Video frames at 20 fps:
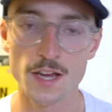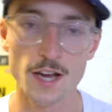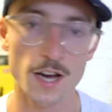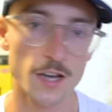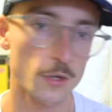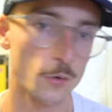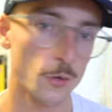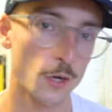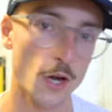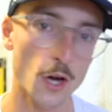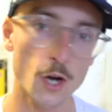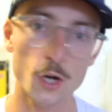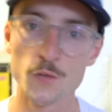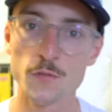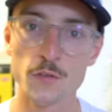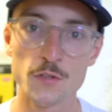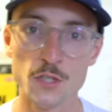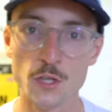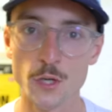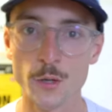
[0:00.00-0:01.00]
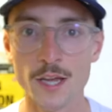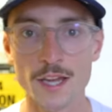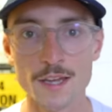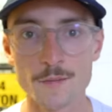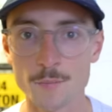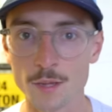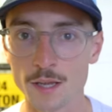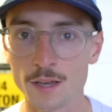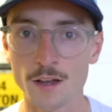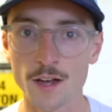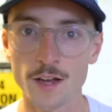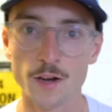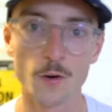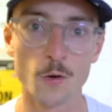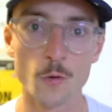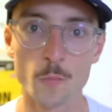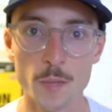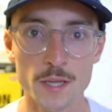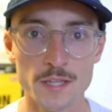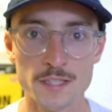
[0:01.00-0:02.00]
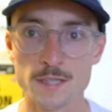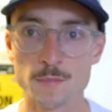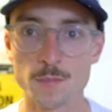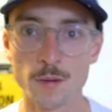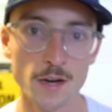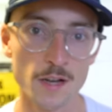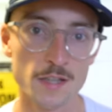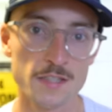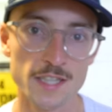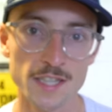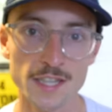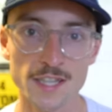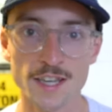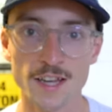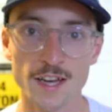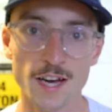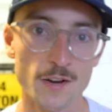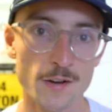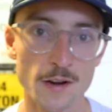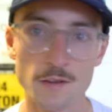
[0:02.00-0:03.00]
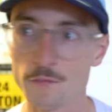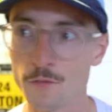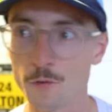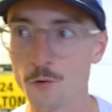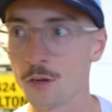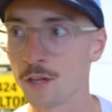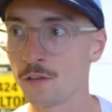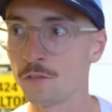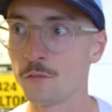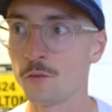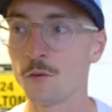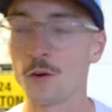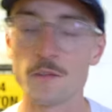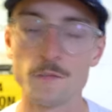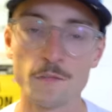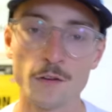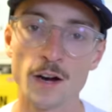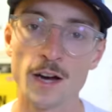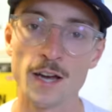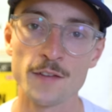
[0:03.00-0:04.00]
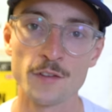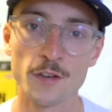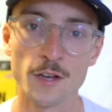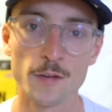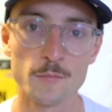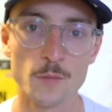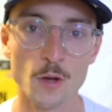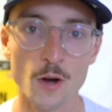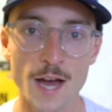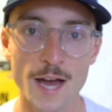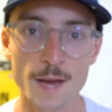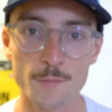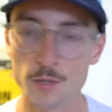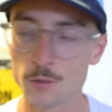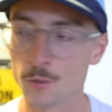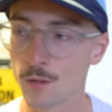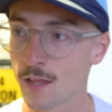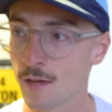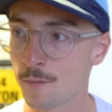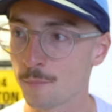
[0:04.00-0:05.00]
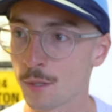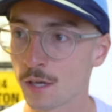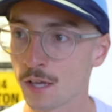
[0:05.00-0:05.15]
I don't want to overdo it and be like, oh, pity party, I ran 14:45 and I'm not happy with it.